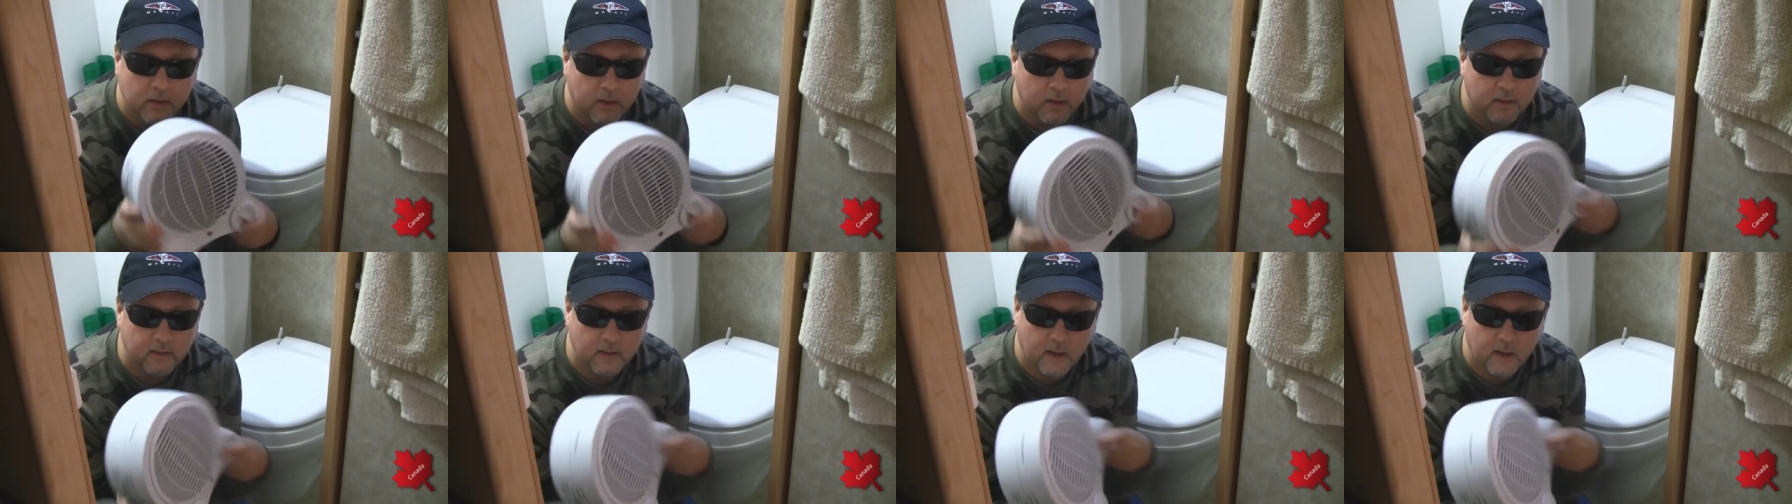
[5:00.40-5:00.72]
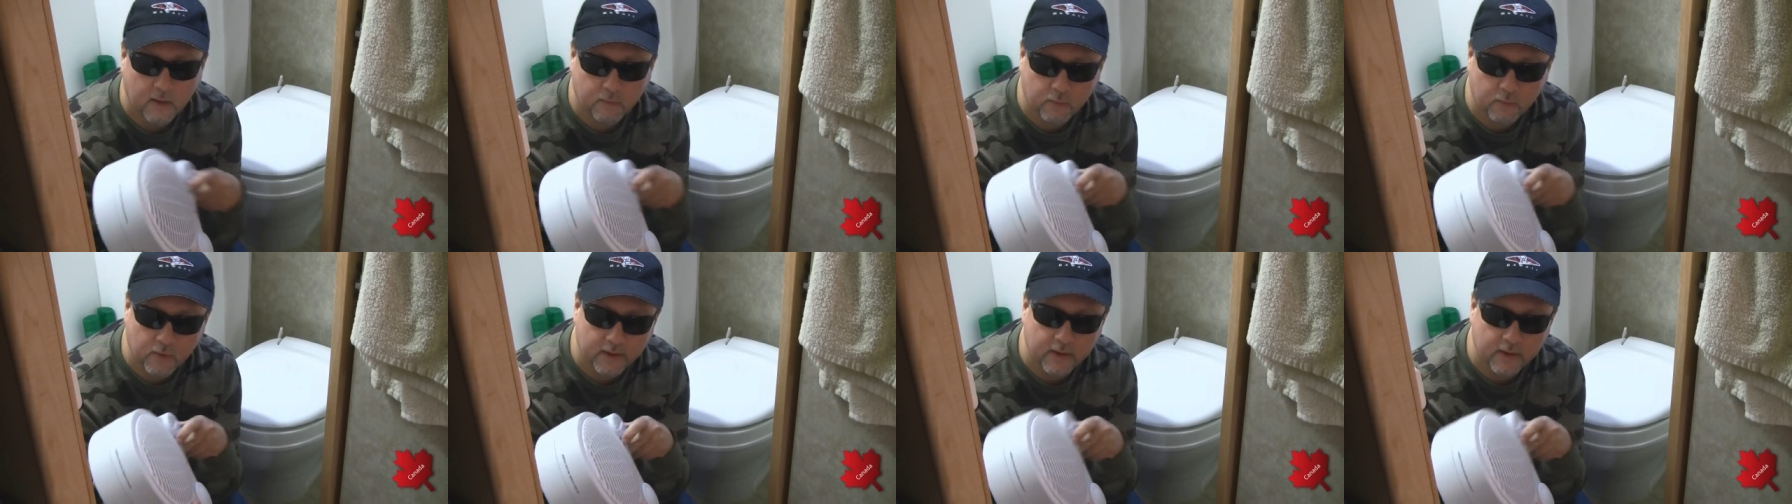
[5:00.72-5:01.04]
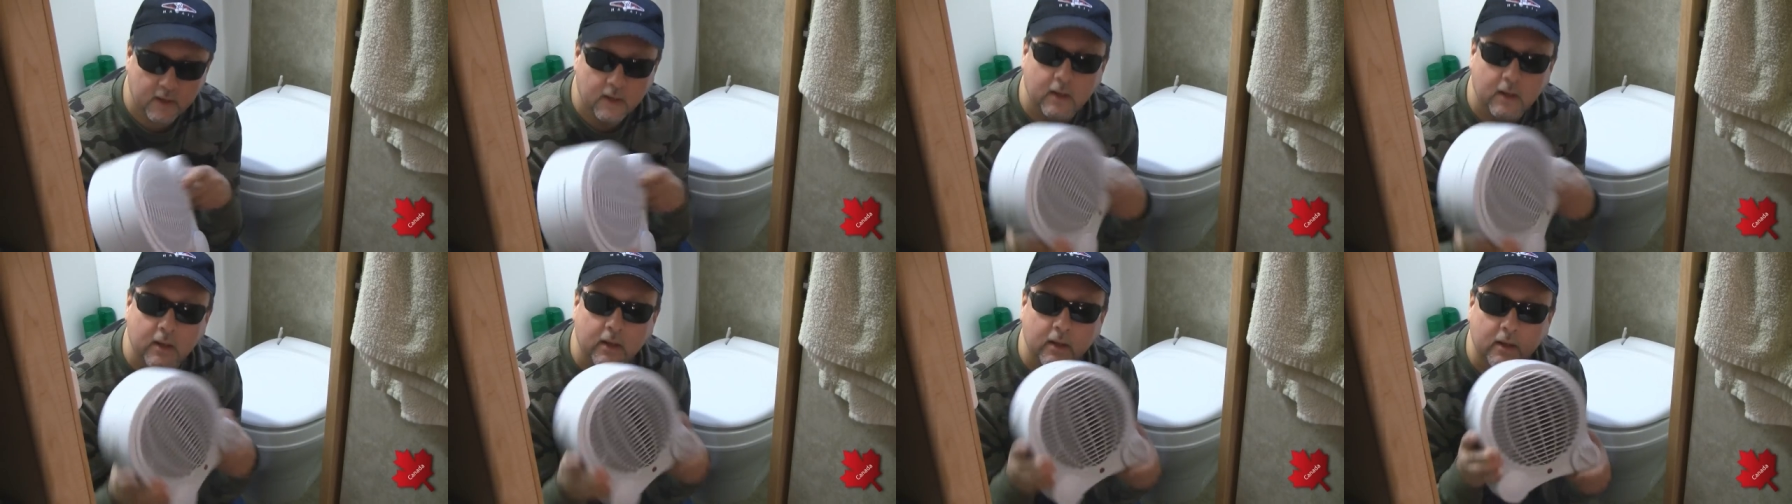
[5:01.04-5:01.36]
I run
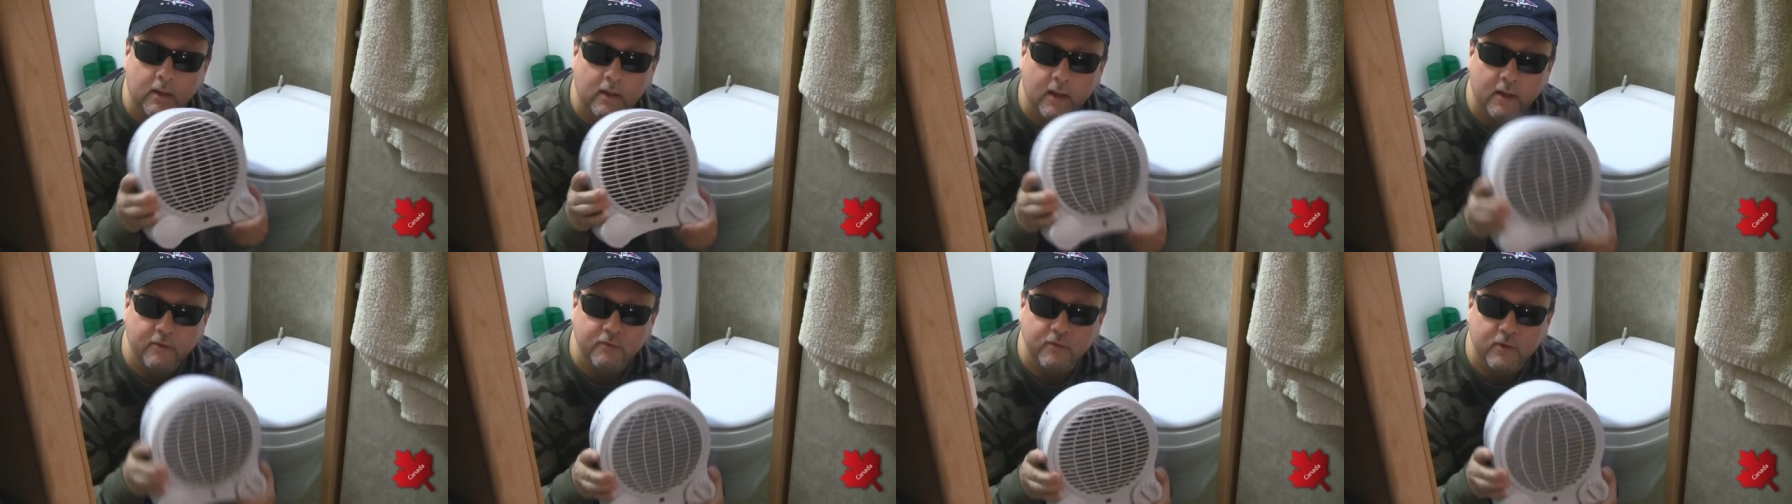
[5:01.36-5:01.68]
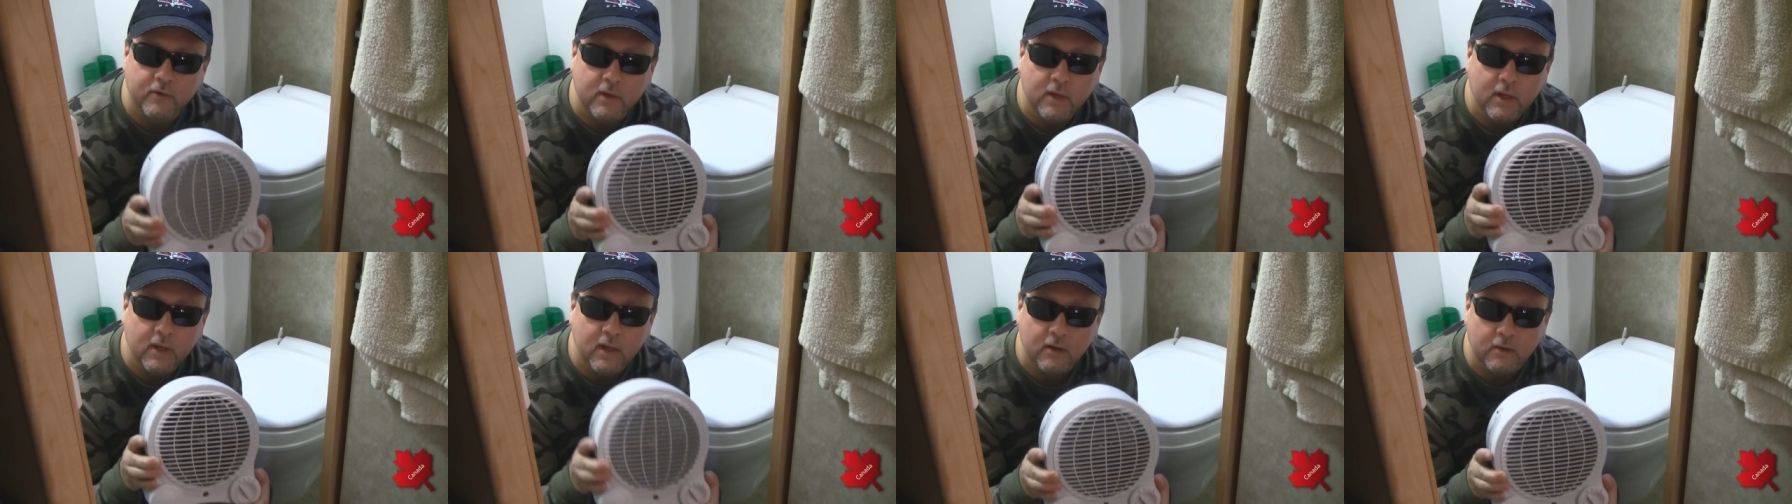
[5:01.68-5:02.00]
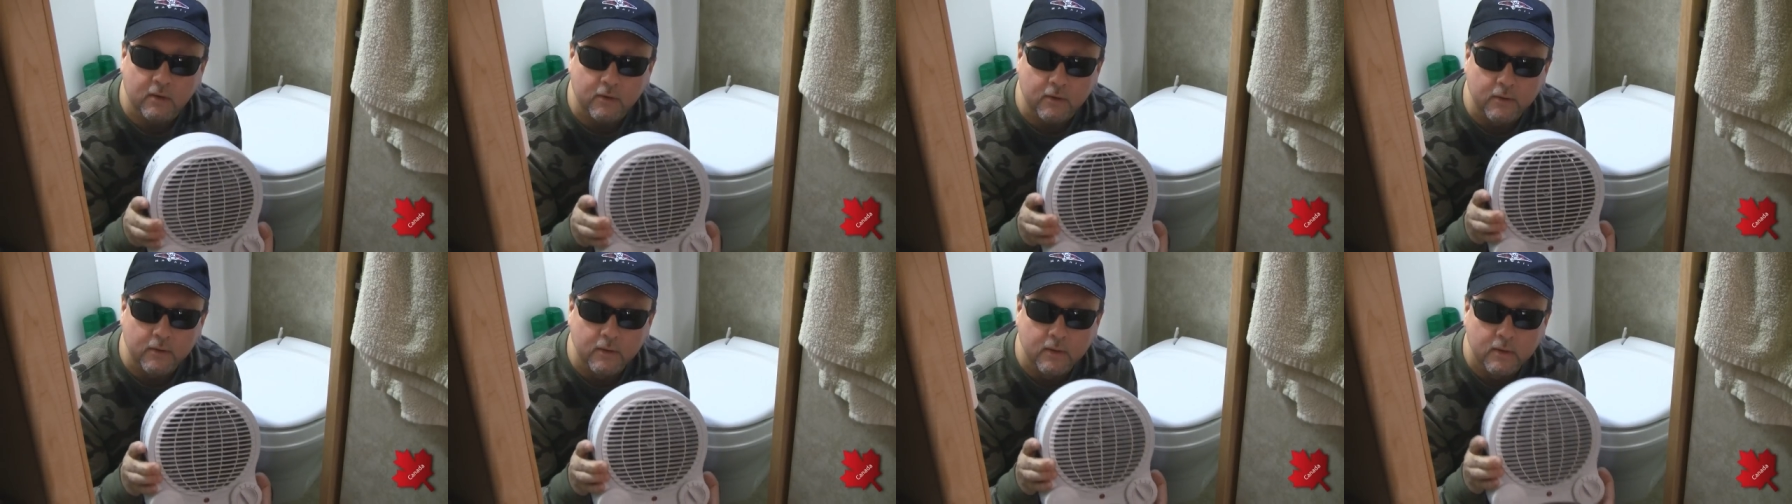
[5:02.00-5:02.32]
a electric
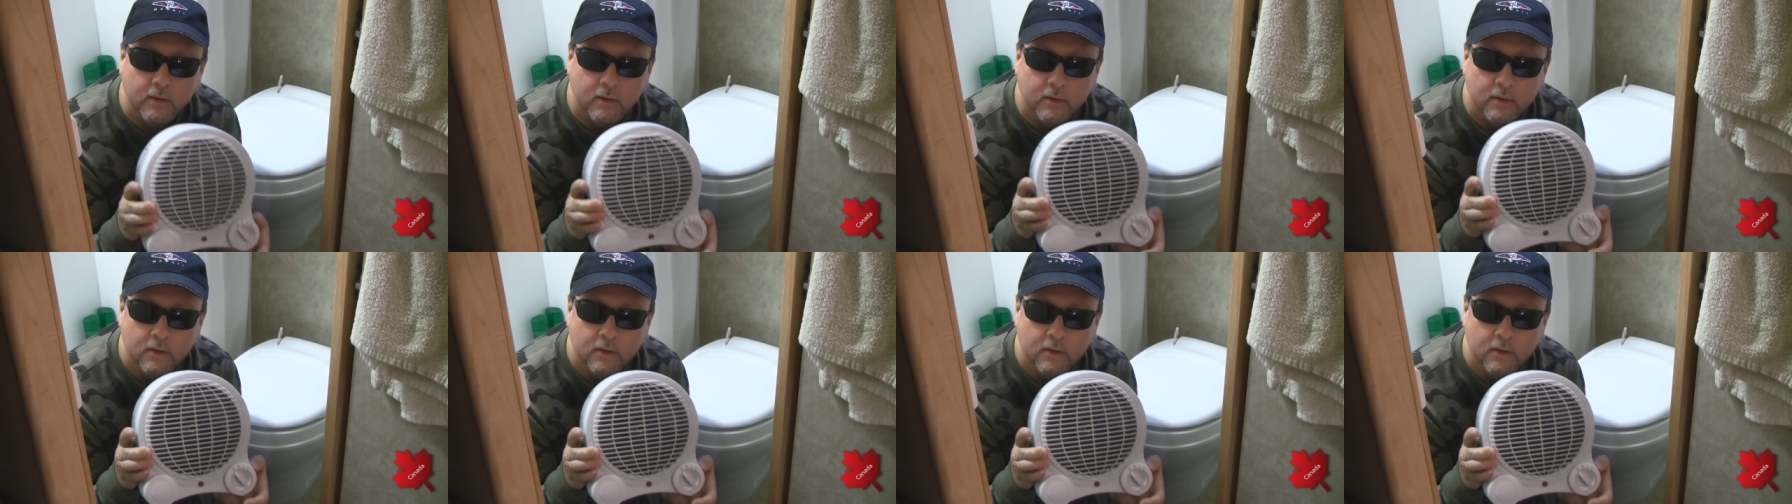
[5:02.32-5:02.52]
heater